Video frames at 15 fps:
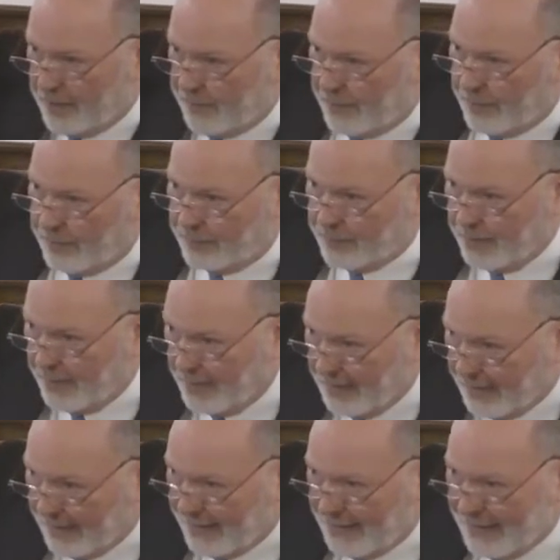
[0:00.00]
wrote,
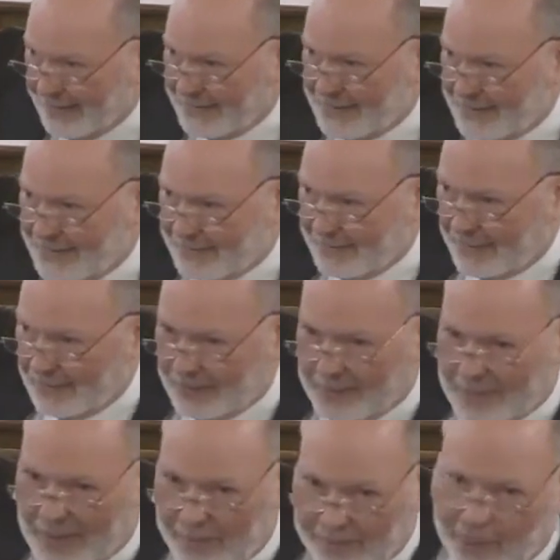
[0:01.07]
he talked
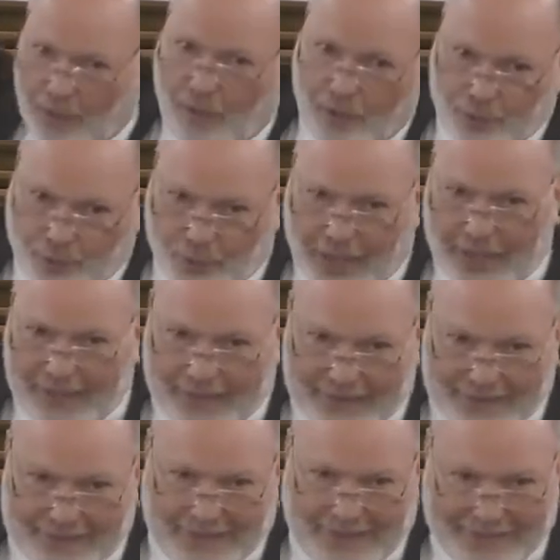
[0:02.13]
about Paul's
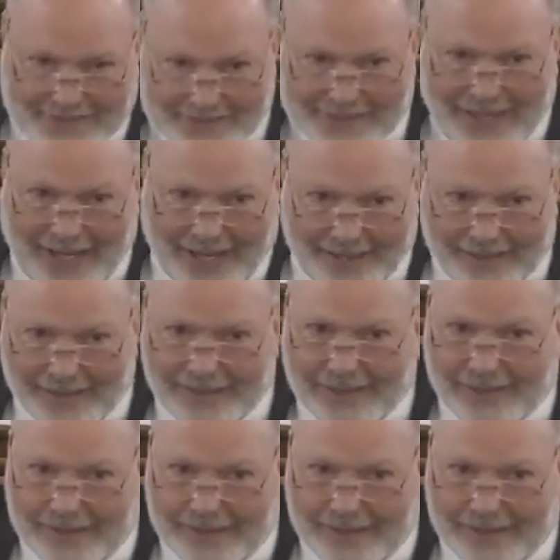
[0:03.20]
writings and he said,